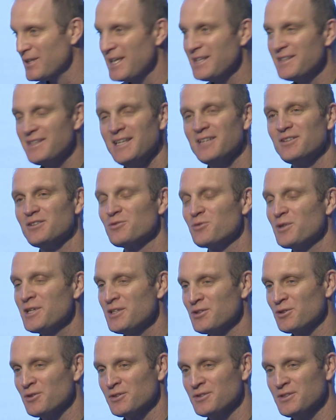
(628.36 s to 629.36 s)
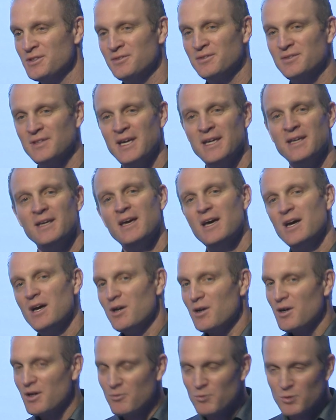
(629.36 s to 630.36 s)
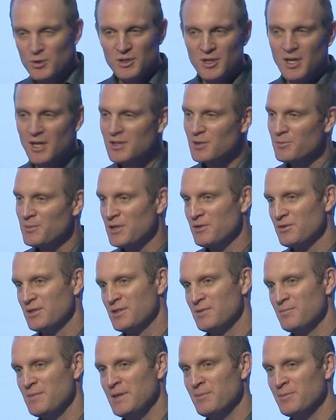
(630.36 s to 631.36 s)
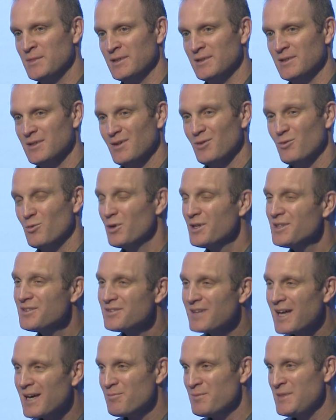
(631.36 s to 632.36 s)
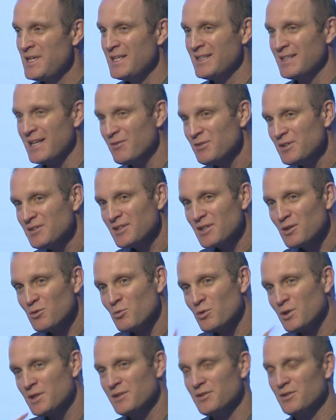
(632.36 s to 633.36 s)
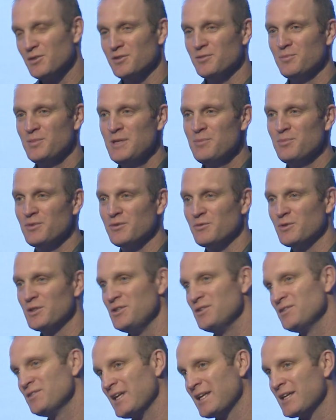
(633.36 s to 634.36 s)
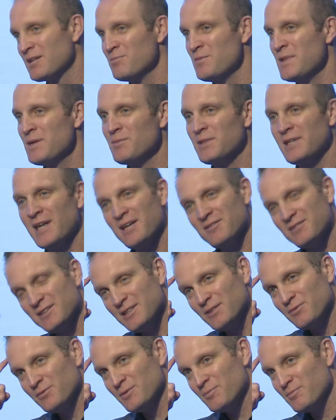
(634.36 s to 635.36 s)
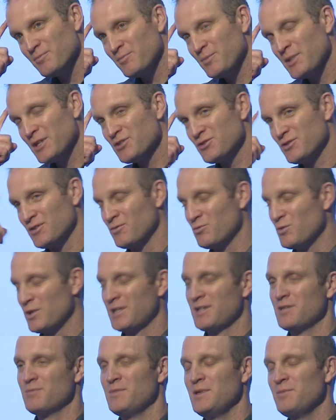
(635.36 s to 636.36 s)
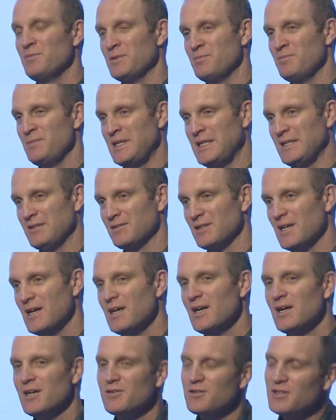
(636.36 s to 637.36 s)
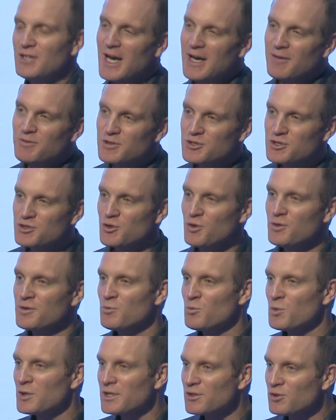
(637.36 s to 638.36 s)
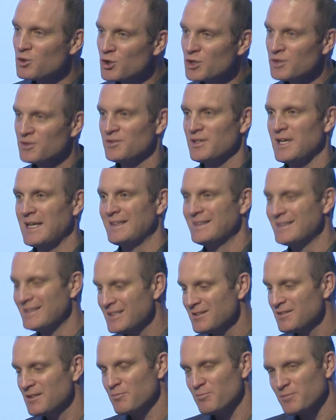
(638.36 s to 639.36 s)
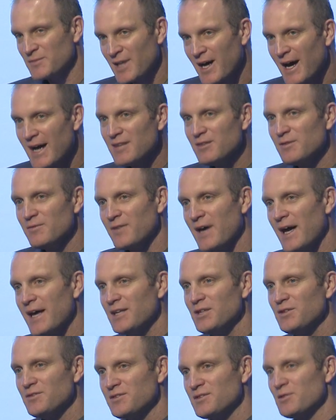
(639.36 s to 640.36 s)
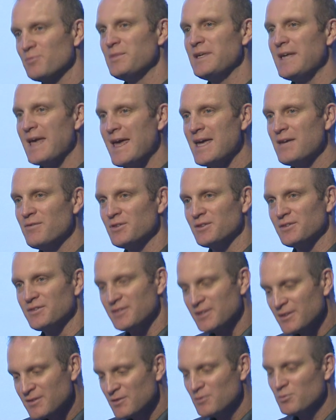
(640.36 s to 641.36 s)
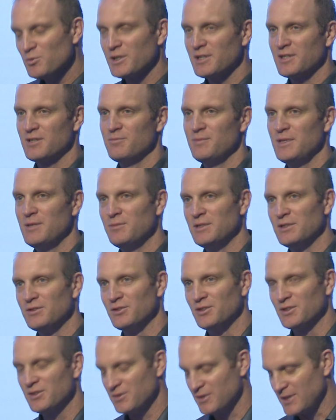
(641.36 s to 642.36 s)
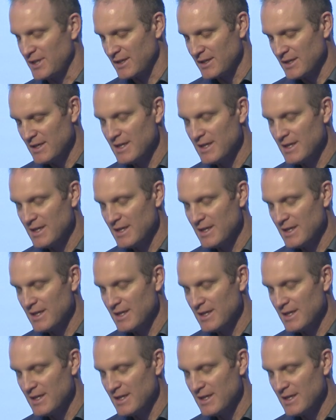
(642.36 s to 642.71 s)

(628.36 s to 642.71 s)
18 or 20-year-old, and you say, we're all about commitment, what does that mean? Every single one of those people, when you say commitment, has a different picture of what commitment means. So you have to show them what it looks like. Tie the values to behaviors. This is what commitment looks like.